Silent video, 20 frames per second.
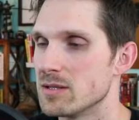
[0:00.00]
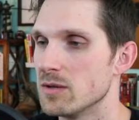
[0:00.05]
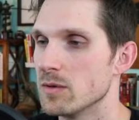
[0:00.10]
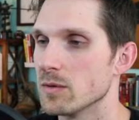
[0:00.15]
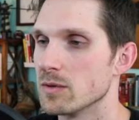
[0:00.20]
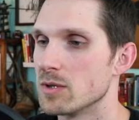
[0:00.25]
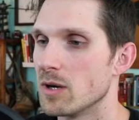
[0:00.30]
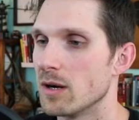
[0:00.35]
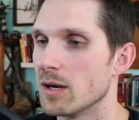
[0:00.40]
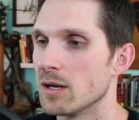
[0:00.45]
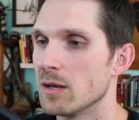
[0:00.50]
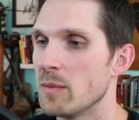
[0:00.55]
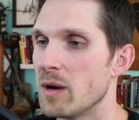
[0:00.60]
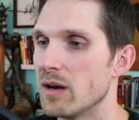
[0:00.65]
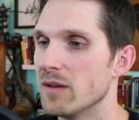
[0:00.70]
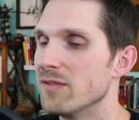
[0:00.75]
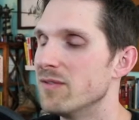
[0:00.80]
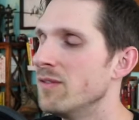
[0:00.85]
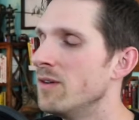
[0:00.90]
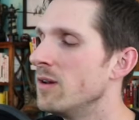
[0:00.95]
you were talking
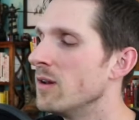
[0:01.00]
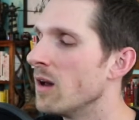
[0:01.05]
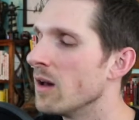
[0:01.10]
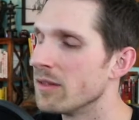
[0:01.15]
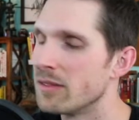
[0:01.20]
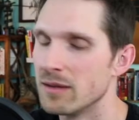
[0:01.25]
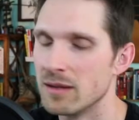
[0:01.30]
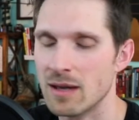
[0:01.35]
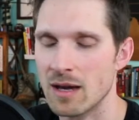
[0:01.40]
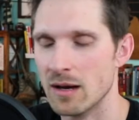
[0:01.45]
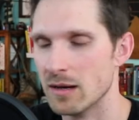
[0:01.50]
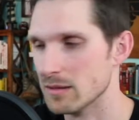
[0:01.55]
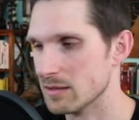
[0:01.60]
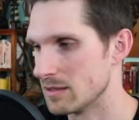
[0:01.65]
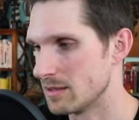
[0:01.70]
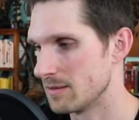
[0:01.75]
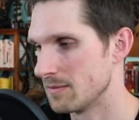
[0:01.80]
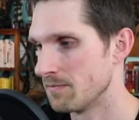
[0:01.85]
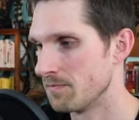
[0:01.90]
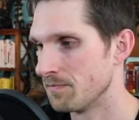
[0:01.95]
about, if nothing
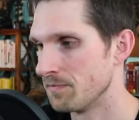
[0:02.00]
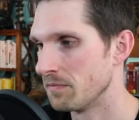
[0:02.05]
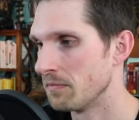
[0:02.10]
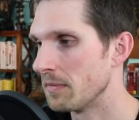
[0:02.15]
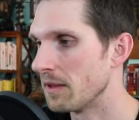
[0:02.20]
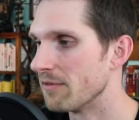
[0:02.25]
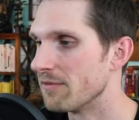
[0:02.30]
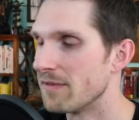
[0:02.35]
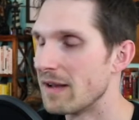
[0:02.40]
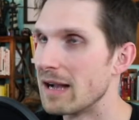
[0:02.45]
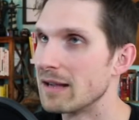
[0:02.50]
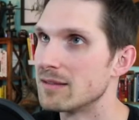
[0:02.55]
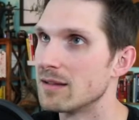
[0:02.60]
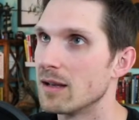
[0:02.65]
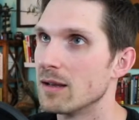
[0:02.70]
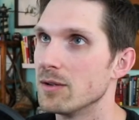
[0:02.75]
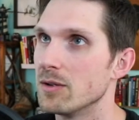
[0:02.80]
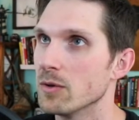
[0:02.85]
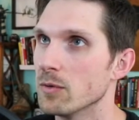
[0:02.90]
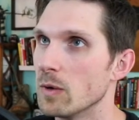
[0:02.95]
else, the fact
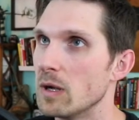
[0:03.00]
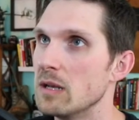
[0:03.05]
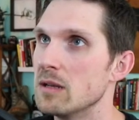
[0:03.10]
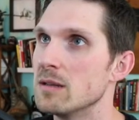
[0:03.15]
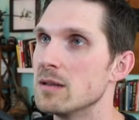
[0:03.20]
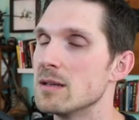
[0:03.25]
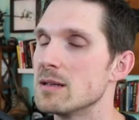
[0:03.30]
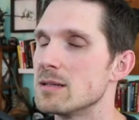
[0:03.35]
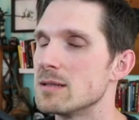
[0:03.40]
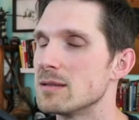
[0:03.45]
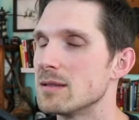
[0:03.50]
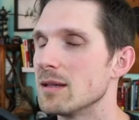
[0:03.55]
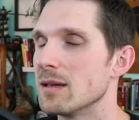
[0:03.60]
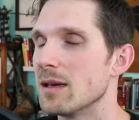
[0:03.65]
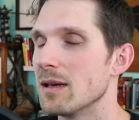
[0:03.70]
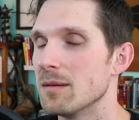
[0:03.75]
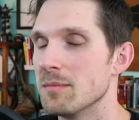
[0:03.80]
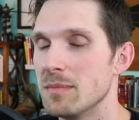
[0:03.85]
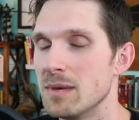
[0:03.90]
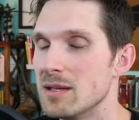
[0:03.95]
that you're reading this,
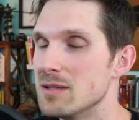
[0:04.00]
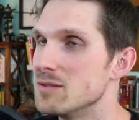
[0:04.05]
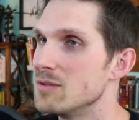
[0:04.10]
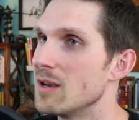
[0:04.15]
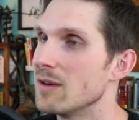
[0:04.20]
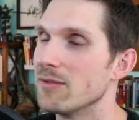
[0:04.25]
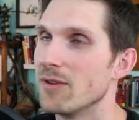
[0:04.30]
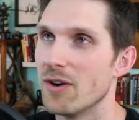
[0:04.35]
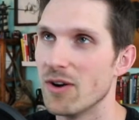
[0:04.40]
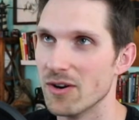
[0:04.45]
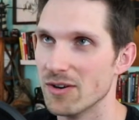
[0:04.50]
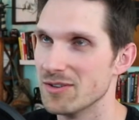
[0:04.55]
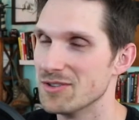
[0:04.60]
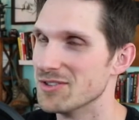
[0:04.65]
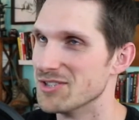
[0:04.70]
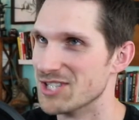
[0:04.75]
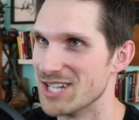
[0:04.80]
it means you have a heart in your